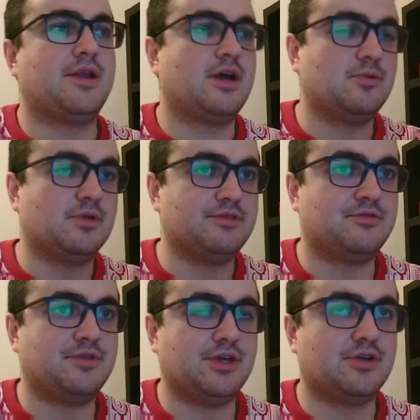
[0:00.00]
I will leave a
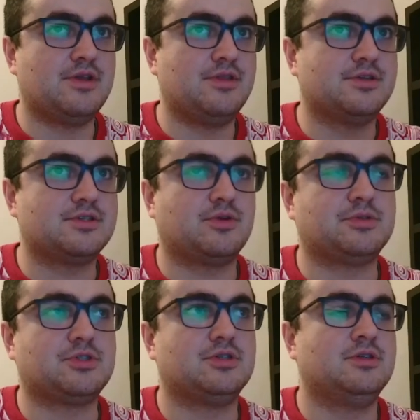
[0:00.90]
video in the
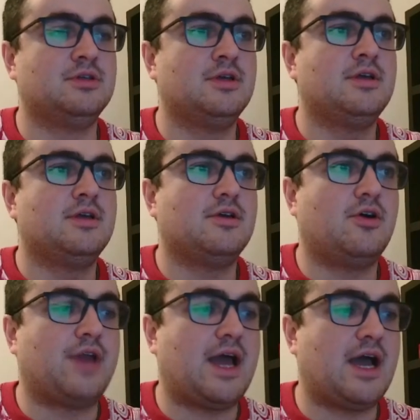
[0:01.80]
description
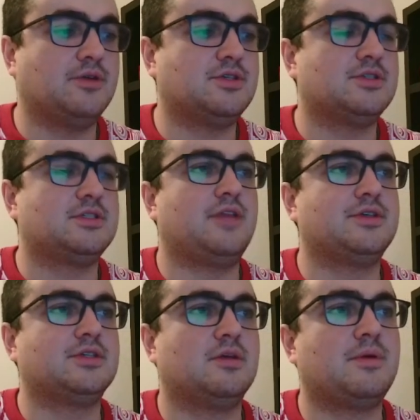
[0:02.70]
on how to set this
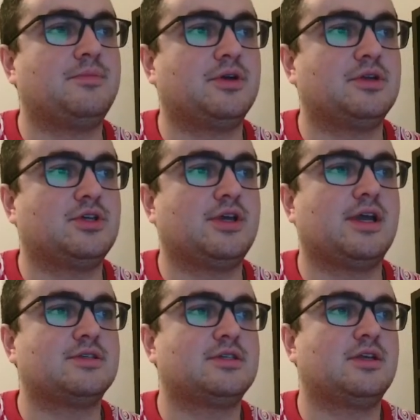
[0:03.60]
up. I'm not going to show you how
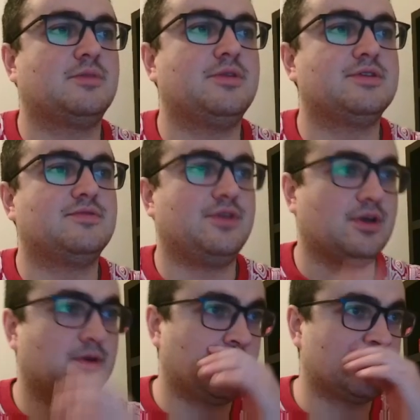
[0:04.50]
to set it up in this
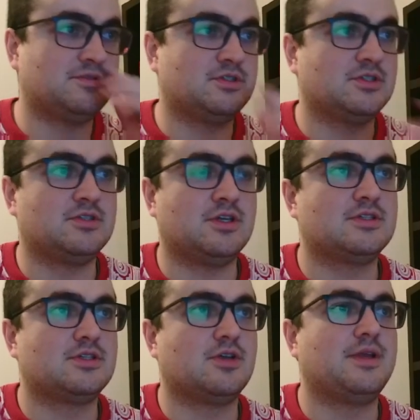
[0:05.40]
video because I've just done it
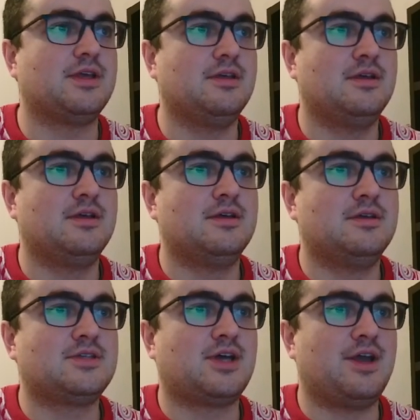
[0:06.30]
so many
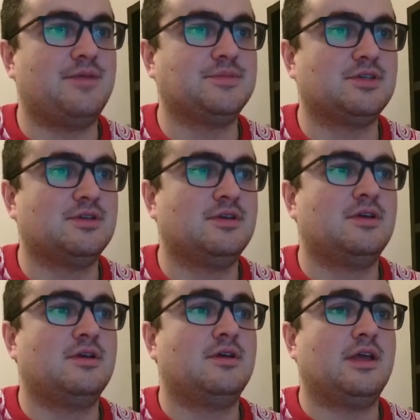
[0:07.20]
times.
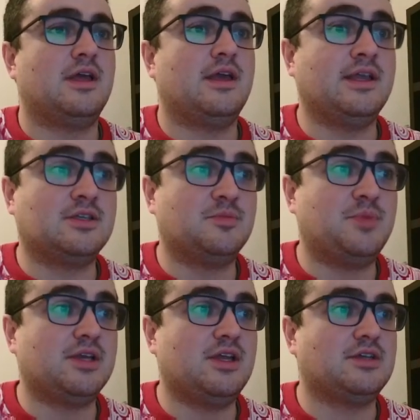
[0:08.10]
It's a
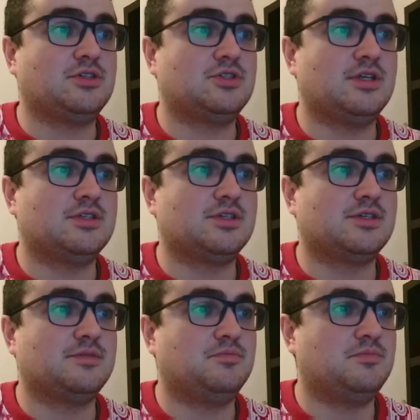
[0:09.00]
big niche.
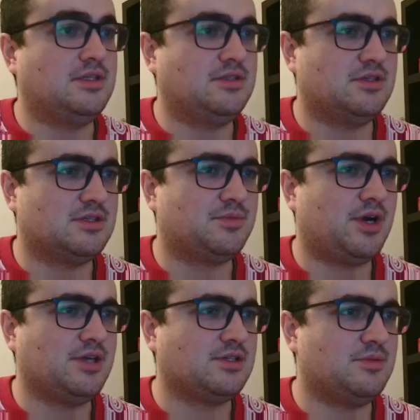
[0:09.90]
It's a it's a
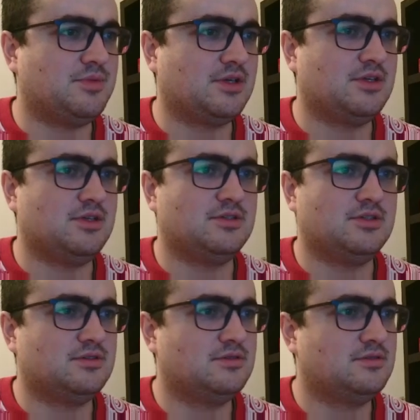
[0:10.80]
surprisingly big niche.
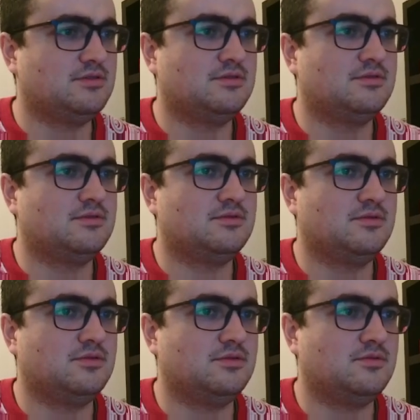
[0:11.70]

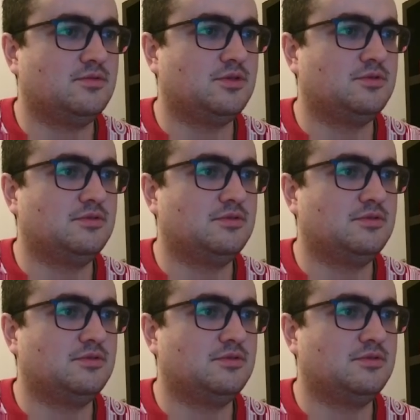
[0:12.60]
Whoa.